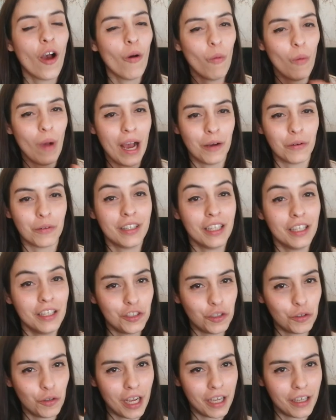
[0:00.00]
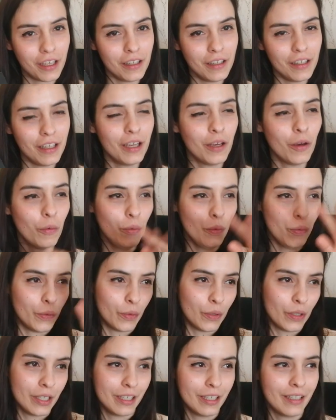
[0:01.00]
Wow, this Dracula?
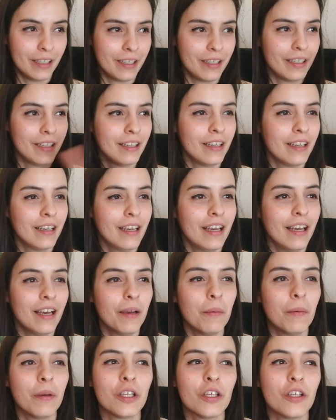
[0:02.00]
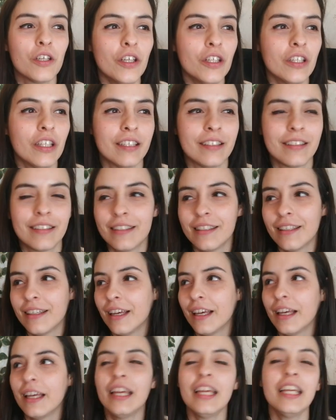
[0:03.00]
Whew, goodness,
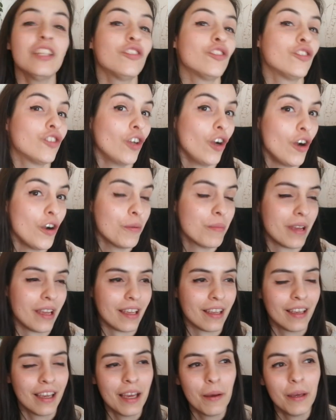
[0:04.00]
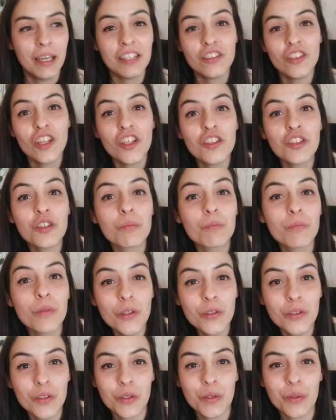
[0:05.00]
he is charming. He's not
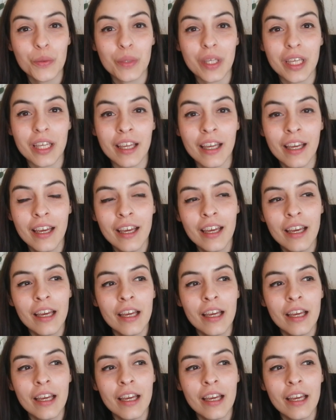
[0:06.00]
supposed to be.